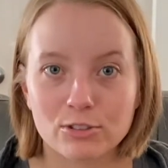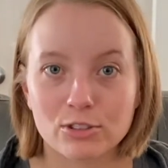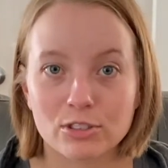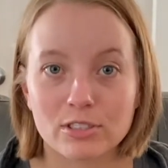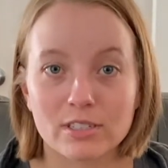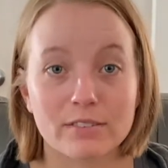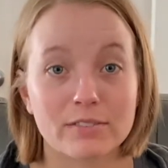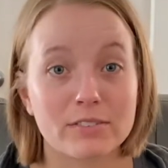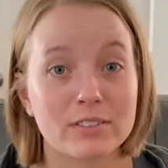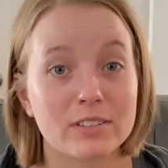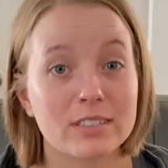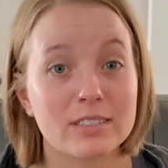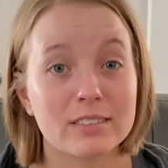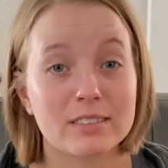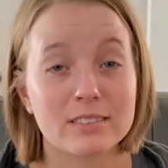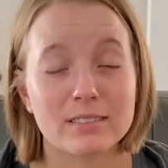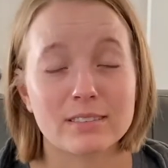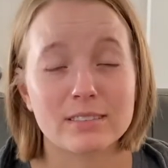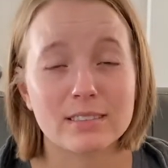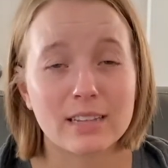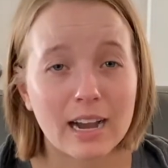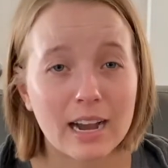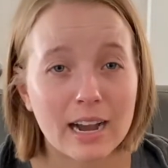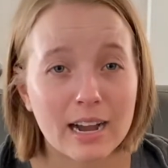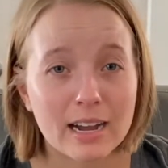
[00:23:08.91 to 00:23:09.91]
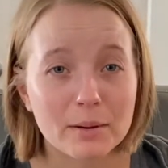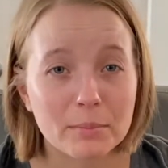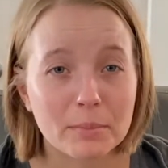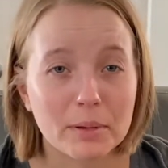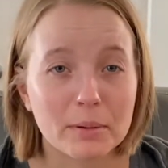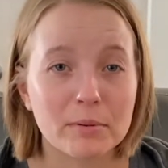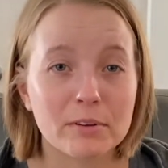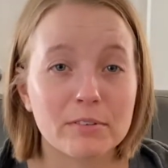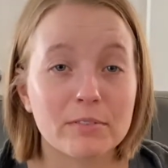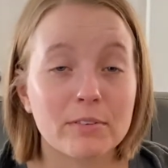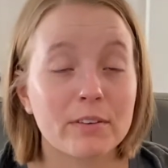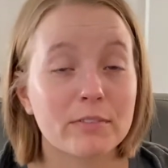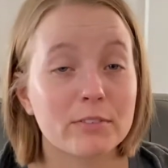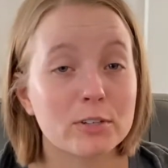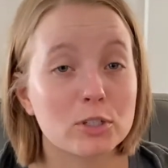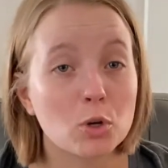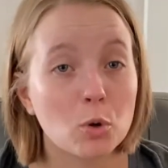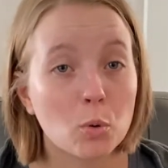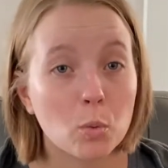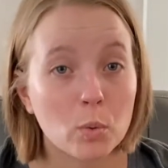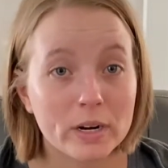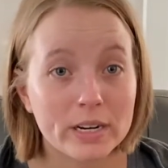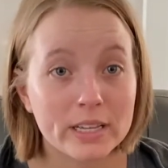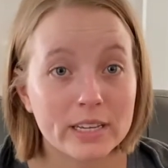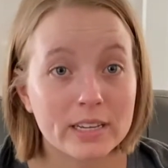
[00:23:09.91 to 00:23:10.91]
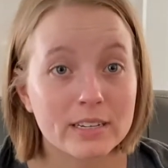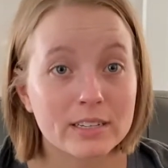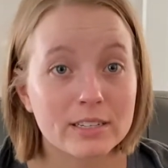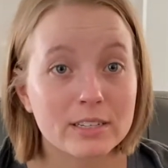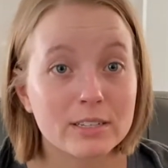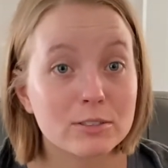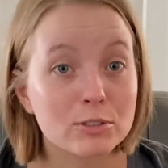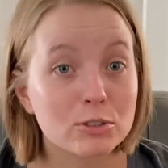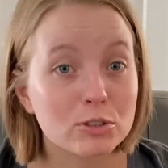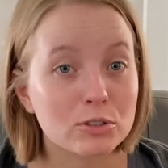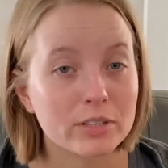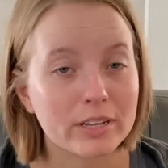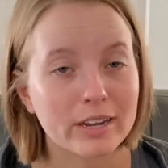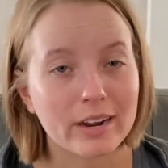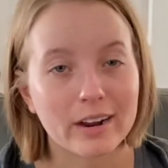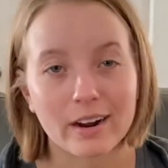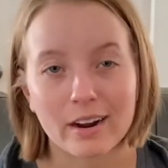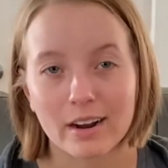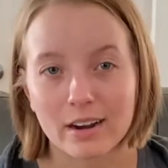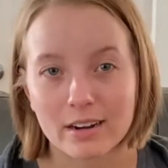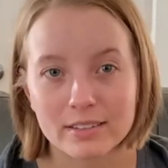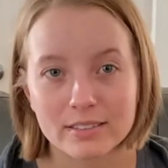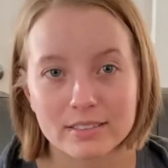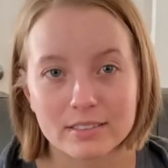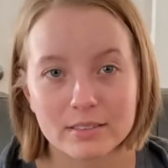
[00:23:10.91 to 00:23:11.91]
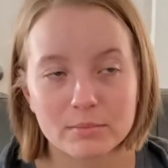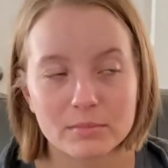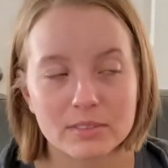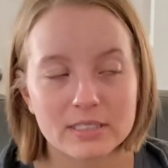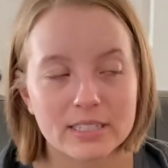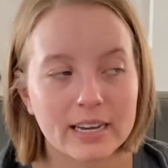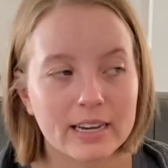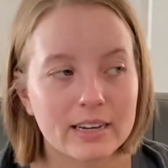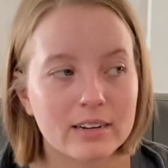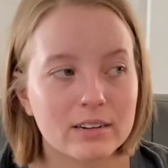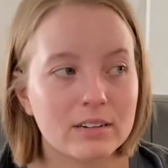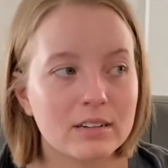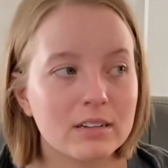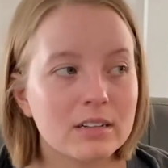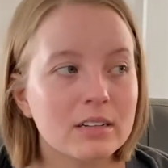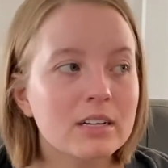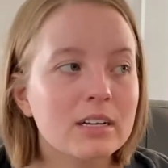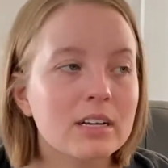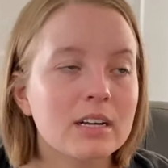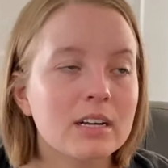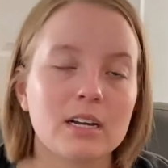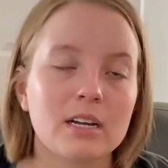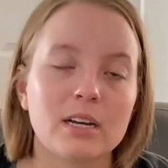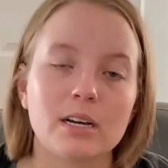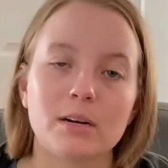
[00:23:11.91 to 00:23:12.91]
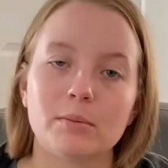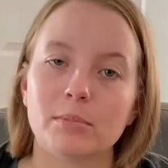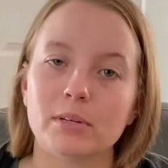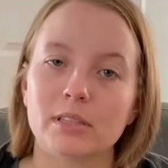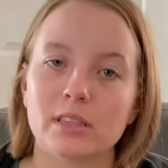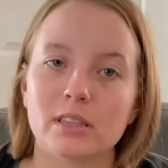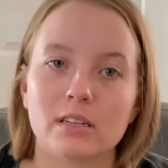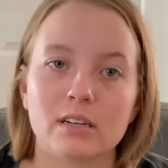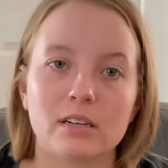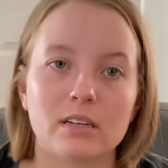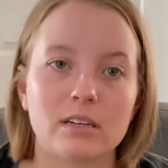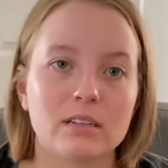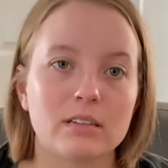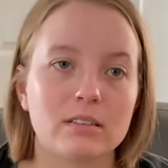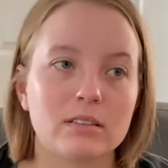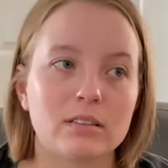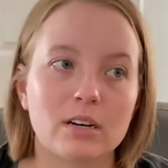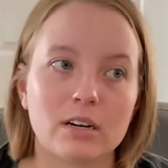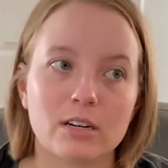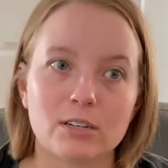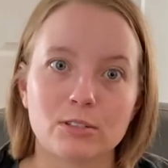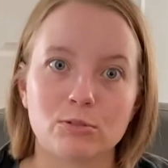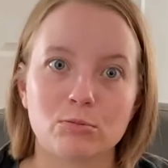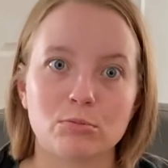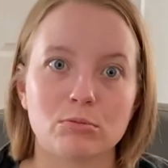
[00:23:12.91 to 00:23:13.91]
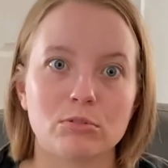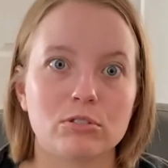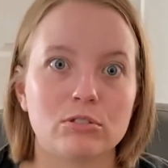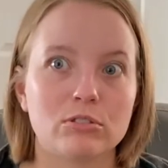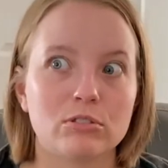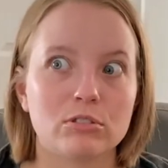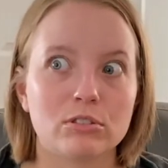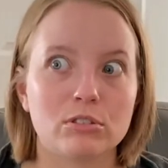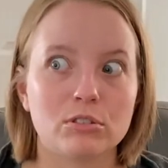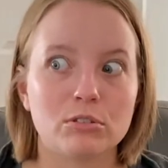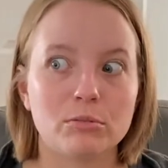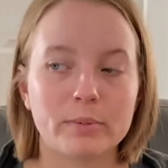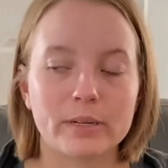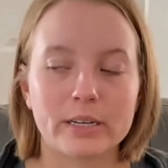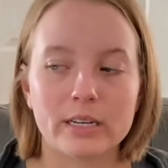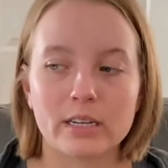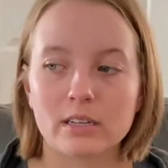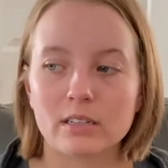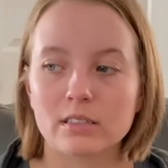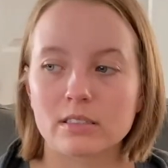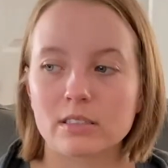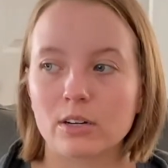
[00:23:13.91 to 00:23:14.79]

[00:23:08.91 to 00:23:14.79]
It definitely does not. Maybe if you have a 20-inch or like a custom saddle, but the large was just too big.